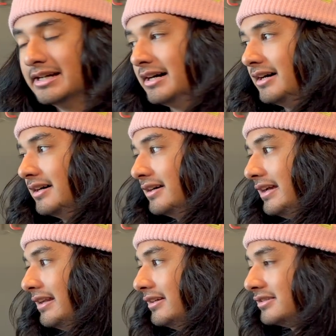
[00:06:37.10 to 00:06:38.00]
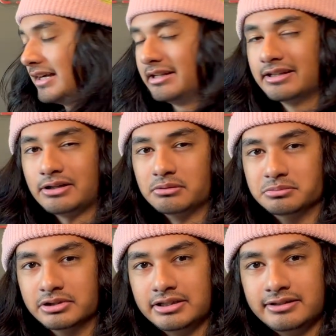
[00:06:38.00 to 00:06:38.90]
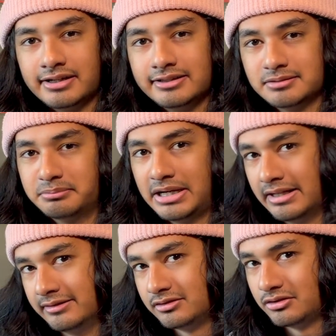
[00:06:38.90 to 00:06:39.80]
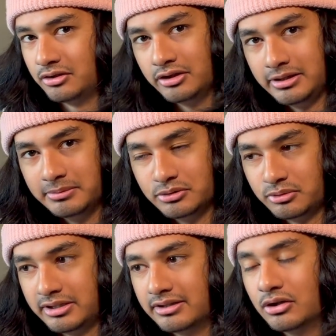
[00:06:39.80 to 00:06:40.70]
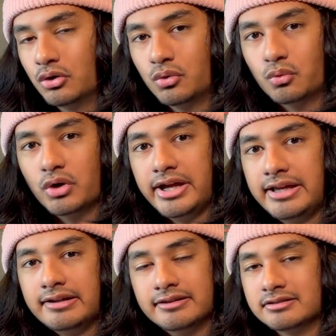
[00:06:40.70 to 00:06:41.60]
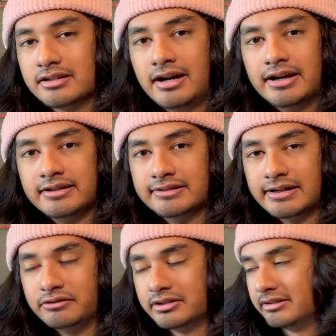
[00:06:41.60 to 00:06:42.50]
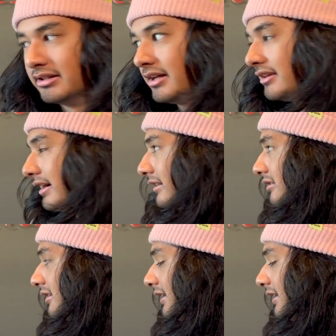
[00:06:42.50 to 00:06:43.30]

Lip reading: It is kind of like a really nice balanced hoodie between weight, design, and everything like that.